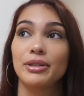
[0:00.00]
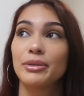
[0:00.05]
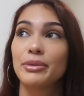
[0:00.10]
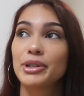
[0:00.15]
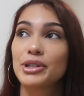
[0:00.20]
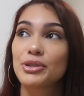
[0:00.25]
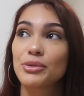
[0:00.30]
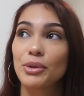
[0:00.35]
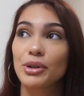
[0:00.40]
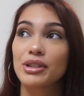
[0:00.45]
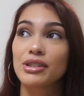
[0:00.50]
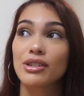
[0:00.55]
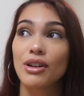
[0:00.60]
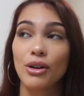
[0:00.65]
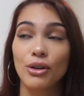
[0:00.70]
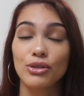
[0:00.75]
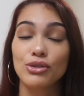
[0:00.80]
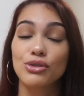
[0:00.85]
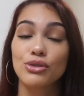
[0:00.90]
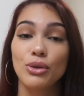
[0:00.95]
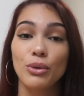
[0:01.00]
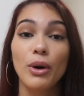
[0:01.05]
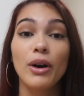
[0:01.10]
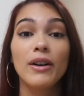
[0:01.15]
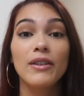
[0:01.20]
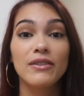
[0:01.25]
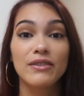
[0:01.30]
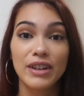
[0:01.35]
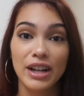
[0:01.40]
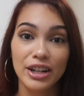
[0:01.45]
which was also
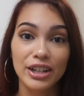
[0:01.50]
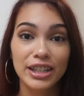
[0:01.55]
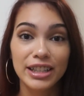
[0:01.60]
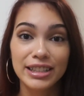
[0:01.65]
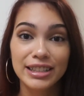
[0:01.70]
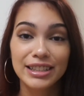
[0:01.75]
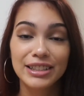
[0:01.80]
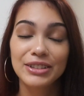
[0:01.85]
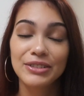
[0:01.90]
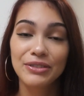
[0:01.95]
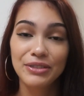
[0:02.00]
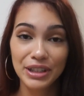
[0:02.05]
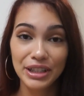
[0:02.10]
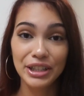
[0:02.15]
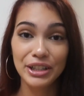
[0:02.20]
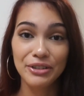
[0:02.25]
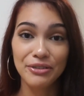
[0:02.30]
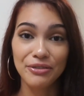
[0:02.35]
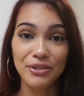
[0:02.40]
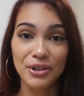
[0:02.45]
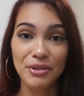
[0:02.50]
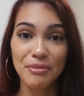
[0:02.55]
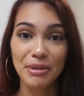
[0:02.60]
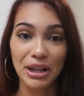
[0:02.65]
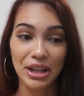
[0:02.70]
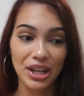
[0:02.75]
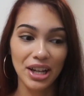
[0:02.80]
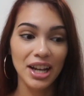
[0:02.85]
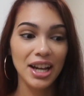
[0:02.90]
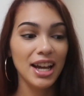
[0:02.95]
very inconvenient for
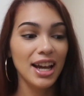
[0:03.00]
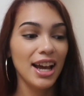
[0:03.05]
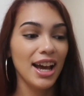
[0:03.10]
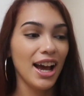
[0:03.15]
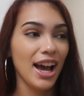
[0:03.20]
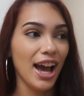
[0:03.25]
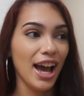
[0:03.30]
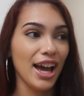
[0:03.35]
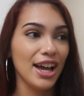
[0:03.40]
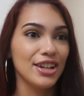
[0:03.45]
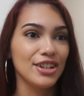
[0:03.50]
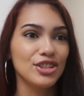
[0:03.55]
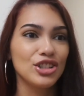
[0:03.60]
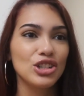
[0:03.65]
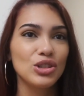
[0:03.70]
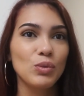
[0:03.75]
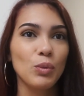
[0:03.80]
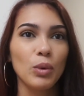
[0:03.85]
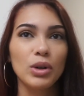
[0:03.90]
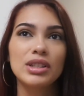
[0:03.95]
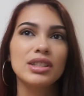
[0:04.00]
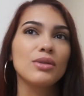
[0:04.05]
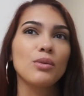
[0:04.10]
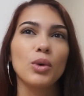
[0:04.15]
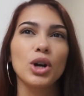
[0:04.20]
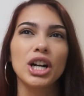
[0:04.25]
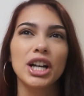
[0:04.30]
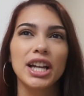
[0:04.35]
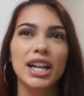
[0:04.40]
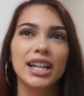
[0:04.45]
me, and it just wasn't
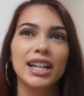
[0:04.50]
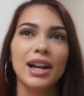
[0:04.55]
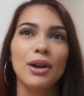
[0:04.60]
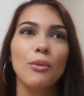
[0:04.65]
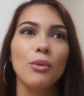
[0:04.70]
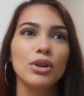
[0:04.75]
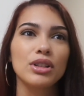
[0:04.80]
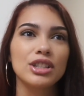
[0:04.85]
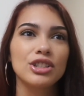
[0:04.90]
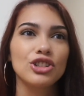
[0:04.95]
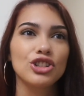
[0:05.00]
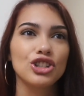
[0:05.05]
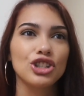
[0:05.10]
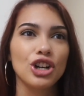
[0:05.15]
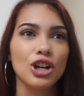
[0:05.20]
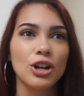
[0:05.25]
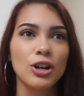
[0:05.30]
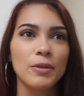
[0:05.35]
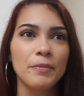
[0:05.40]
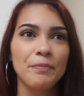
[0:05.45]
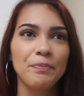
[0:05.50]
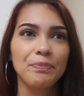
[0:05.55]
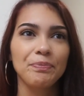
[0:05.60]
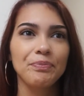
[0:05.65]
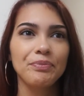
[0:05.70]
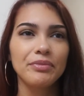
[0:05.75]
working, and I wasn't sure